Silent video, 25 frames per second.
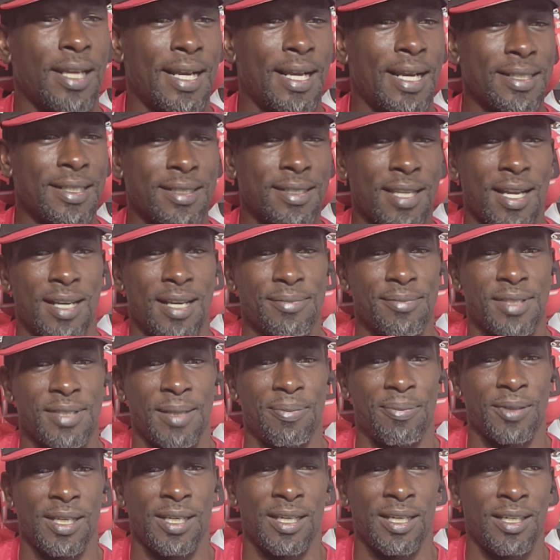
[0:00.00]
Last times
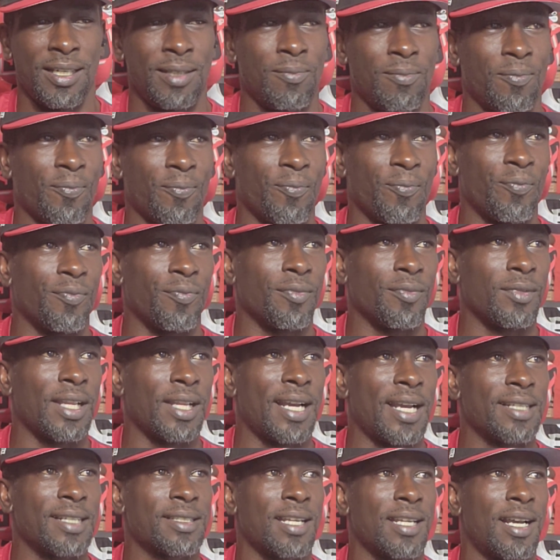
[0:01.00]
they played,
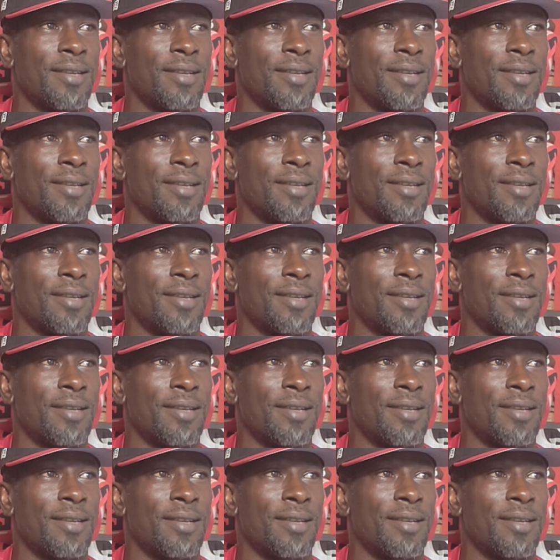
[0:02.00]
last